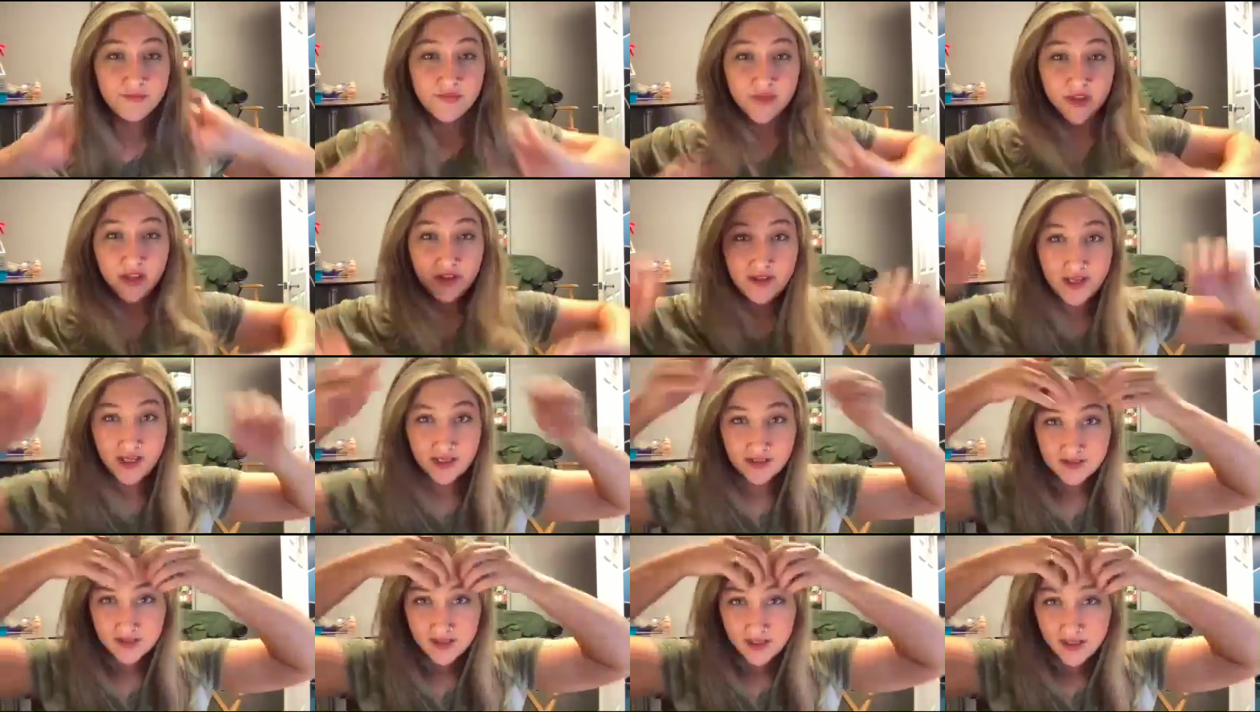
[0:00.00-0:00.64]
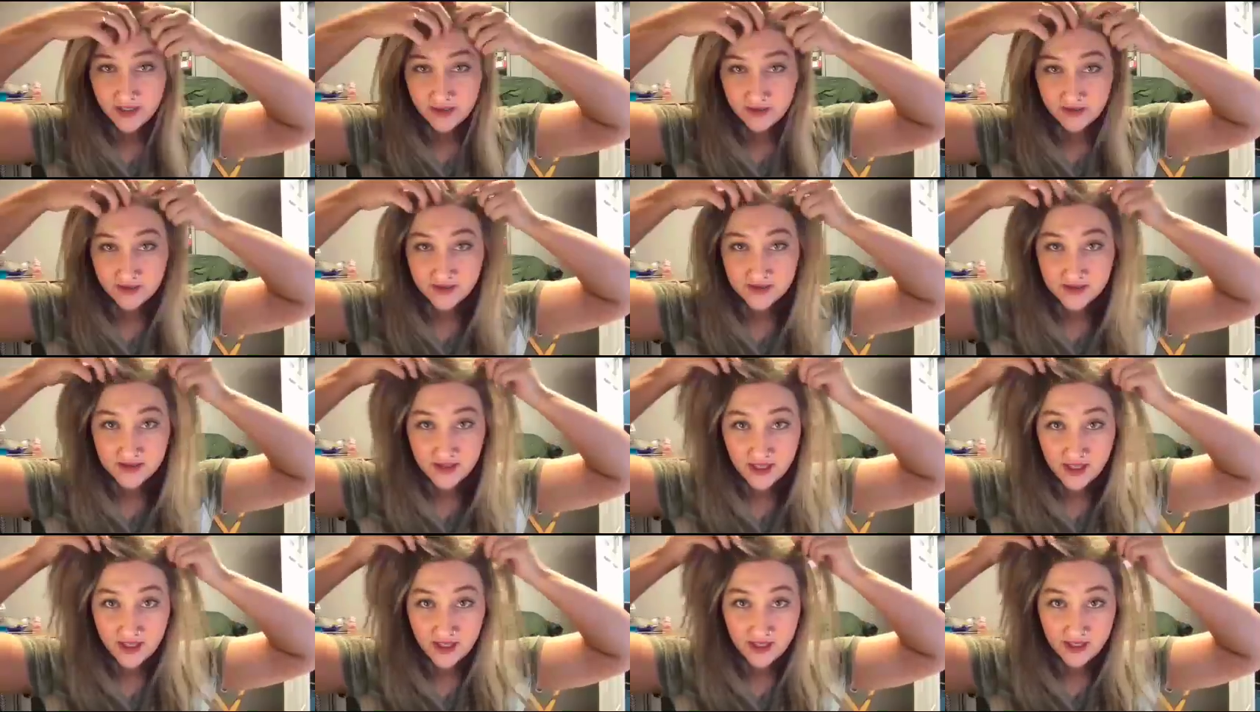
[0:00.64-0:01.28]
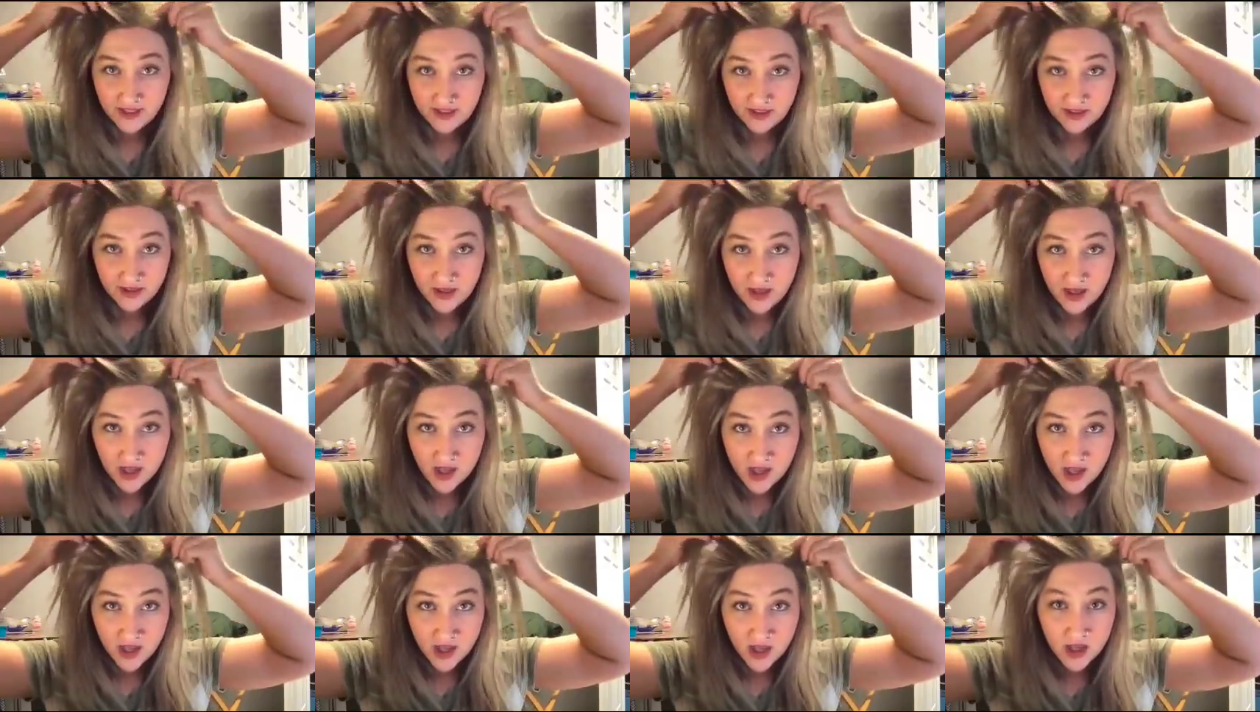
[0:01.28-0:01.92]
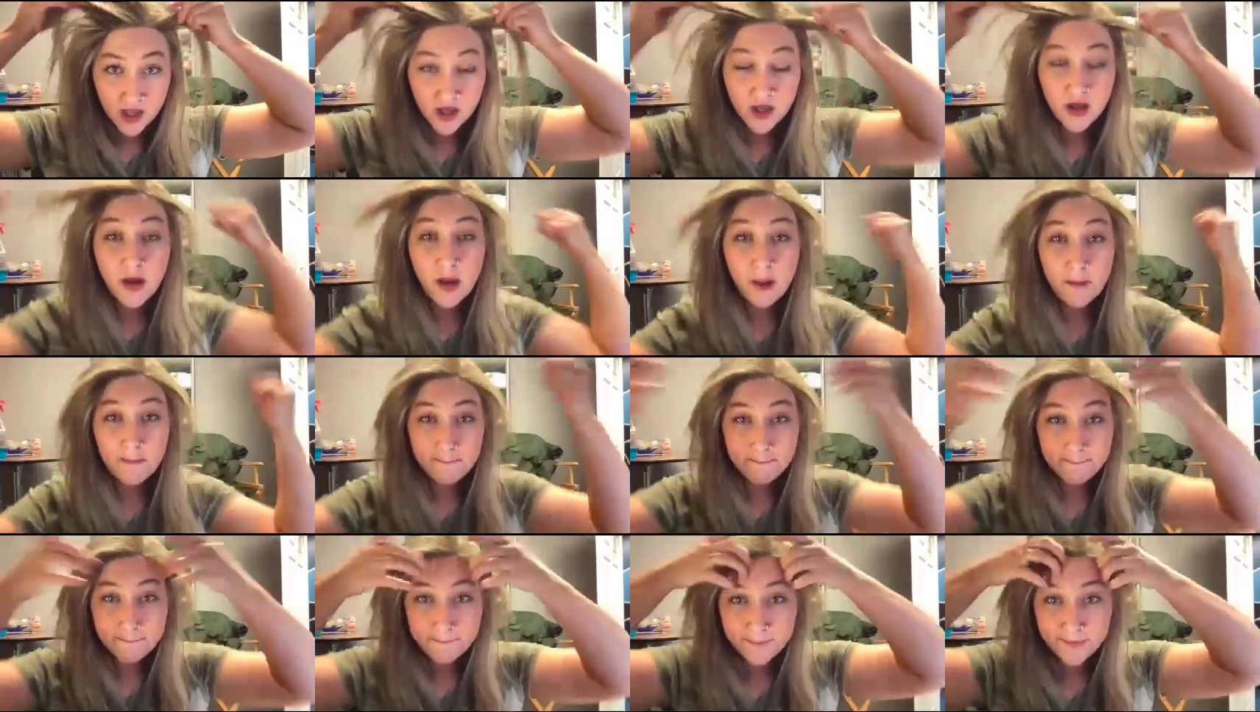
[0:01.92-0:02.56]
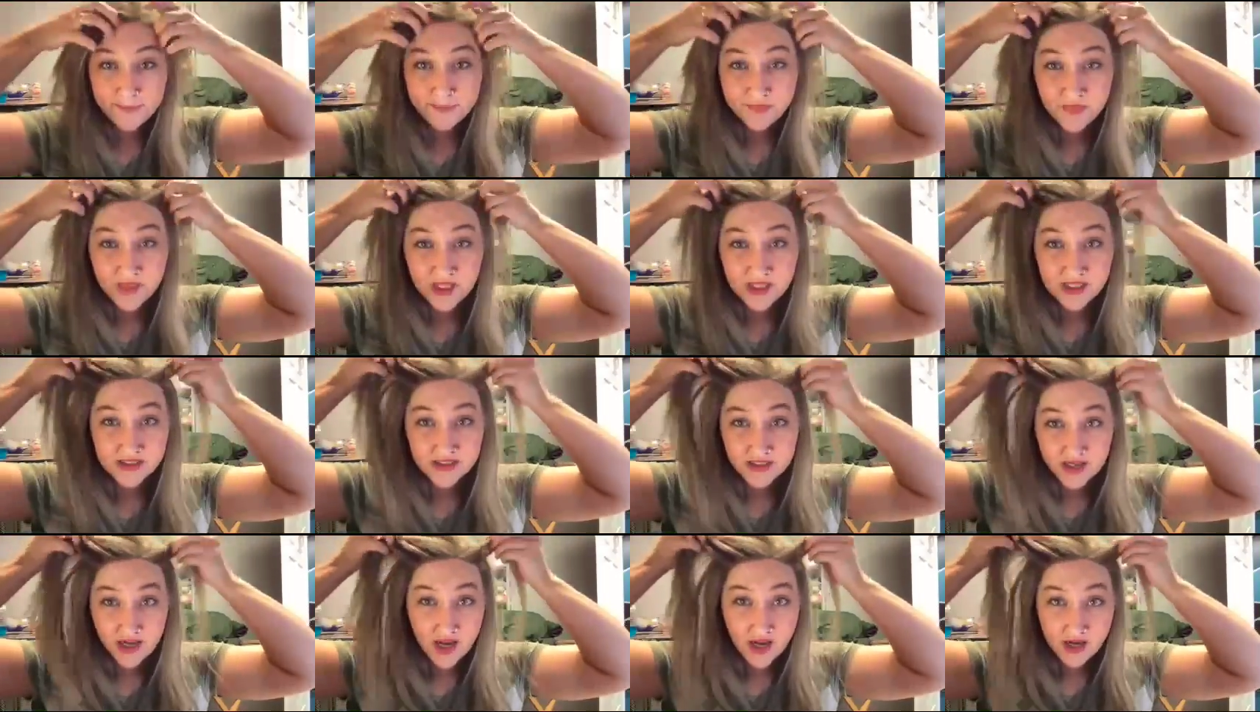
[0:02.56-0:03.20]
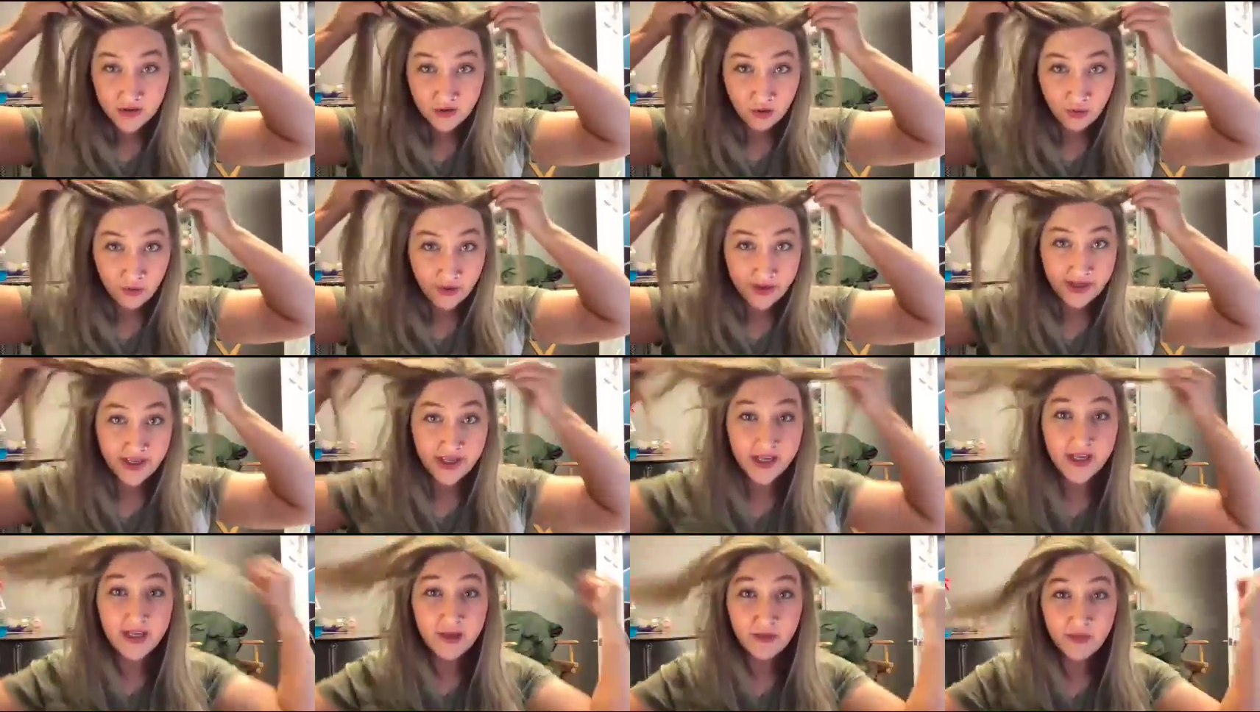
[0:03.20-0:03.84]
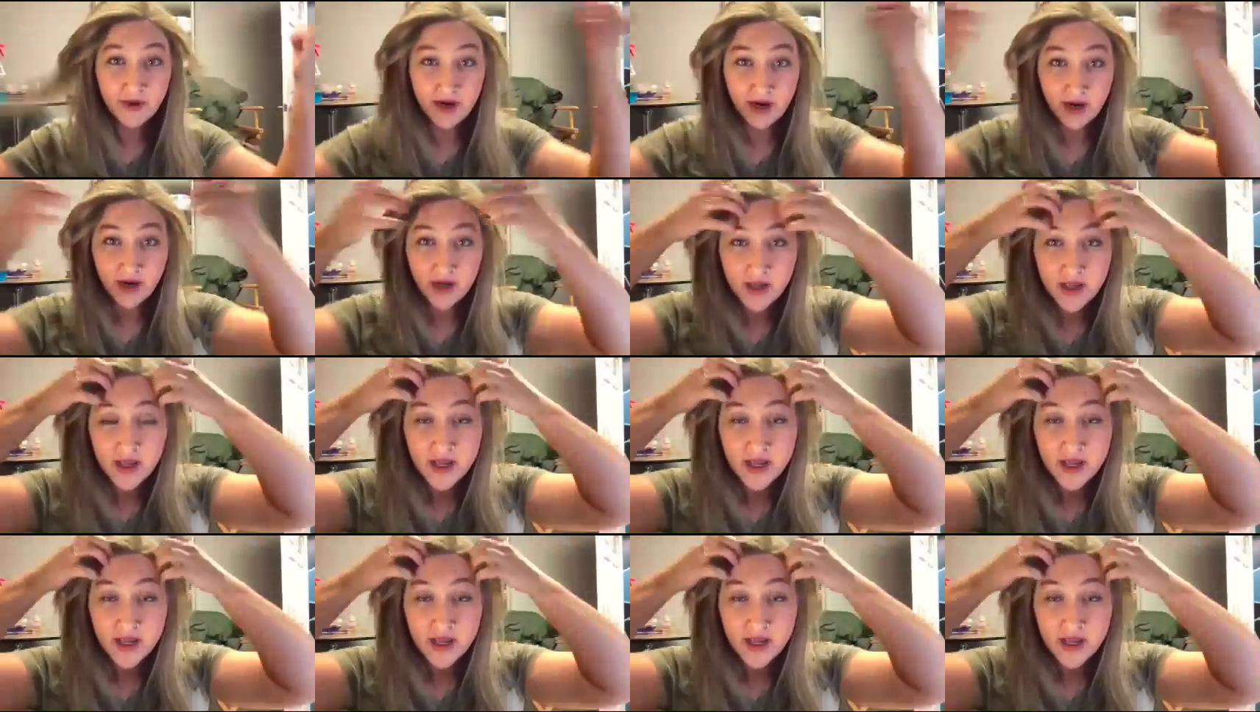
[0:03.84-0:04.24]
And that's it. And this thing is not going anywhere.